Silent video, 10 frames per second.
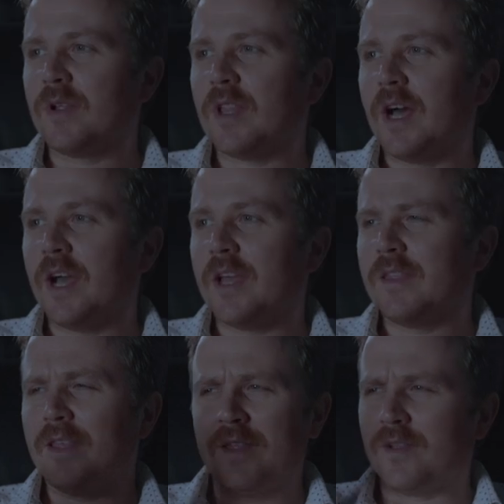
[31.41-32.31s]
lie
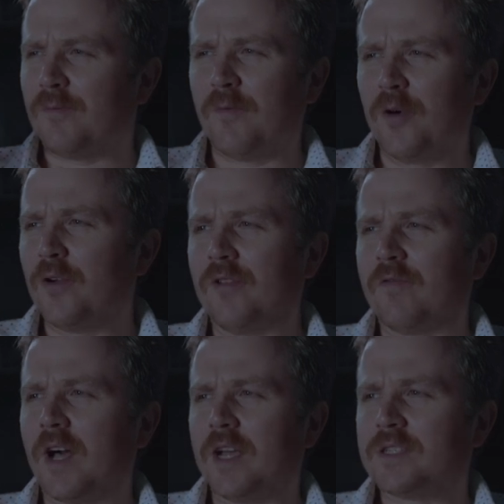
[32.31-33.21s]
in the world of
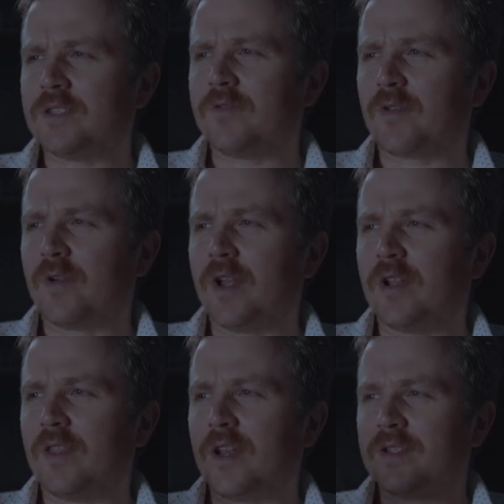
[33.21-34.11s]
lies that you've
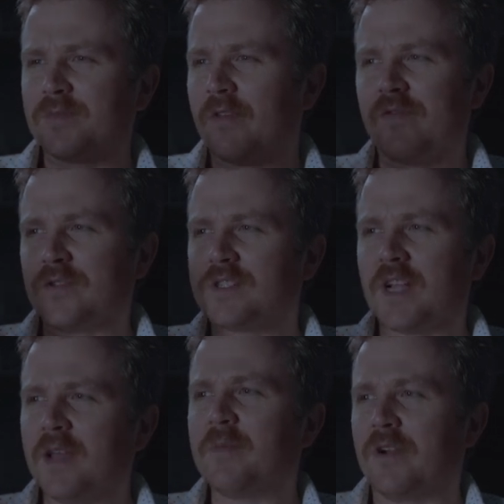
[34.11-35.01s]
created that it's my first
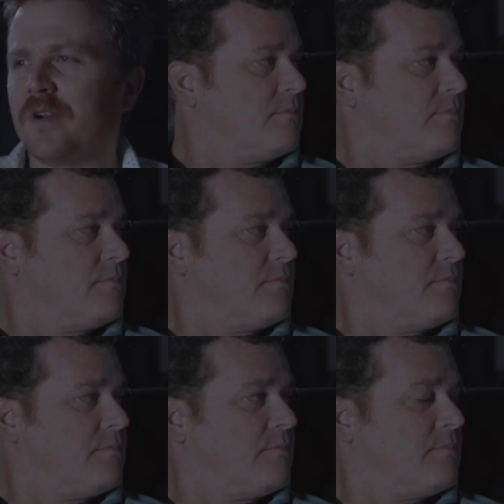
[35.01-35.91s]
time here.
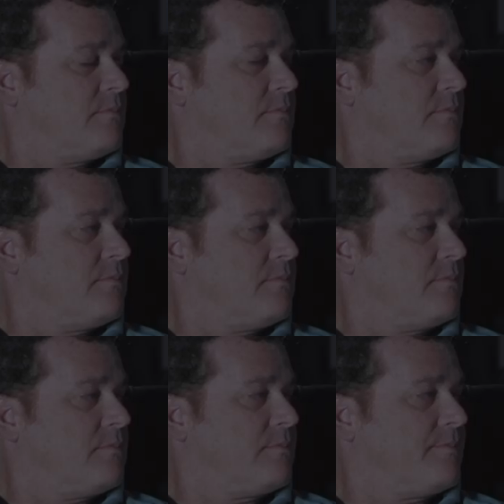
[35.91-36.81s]
We've done
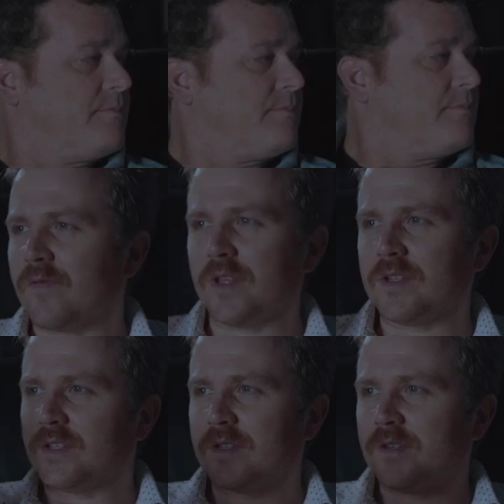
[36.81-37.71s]
30 of these.